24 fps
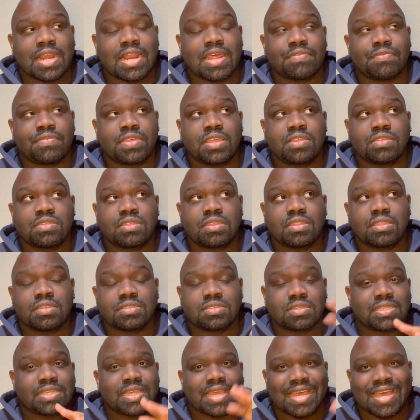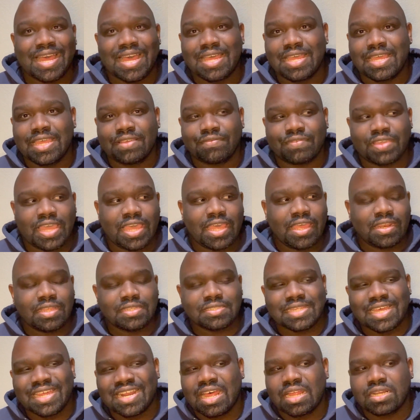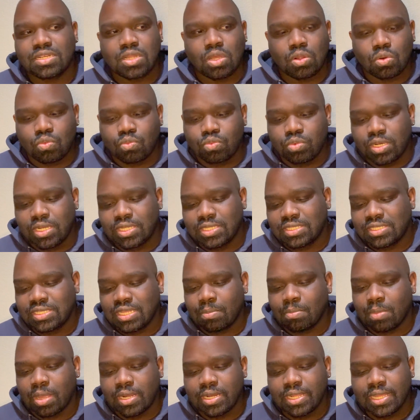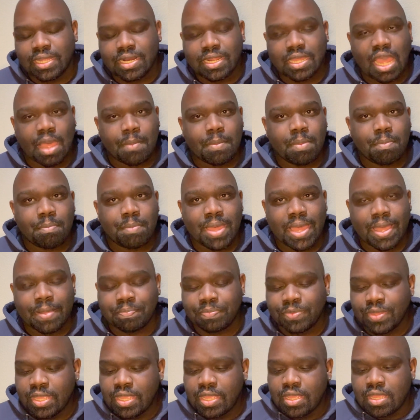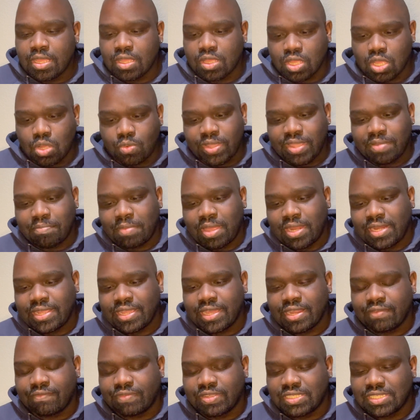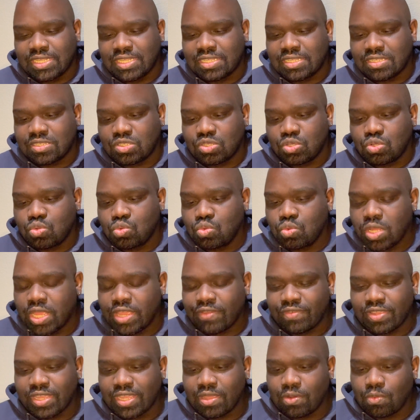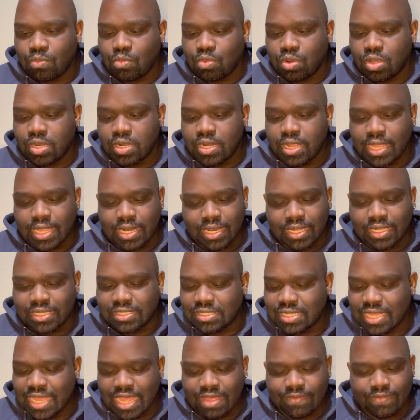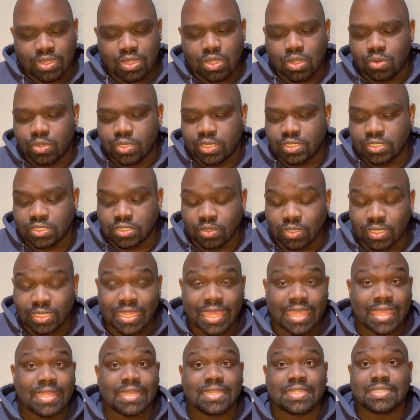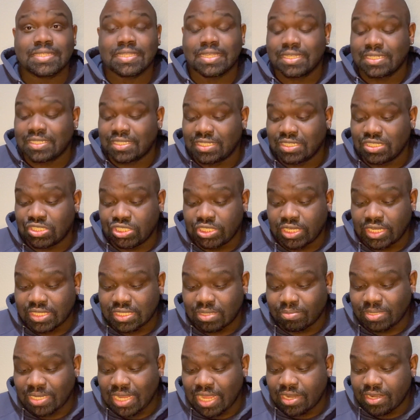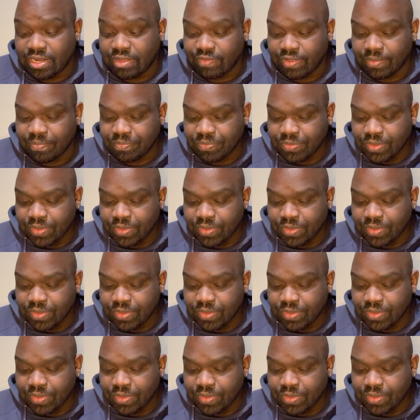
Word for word: I think, so yeah, if Kandi's out, I don't really see Monyetta coming back. Go get Monyetta for season two if you get one, and let's have her on here so they can discuss this shit because I'm tired of it.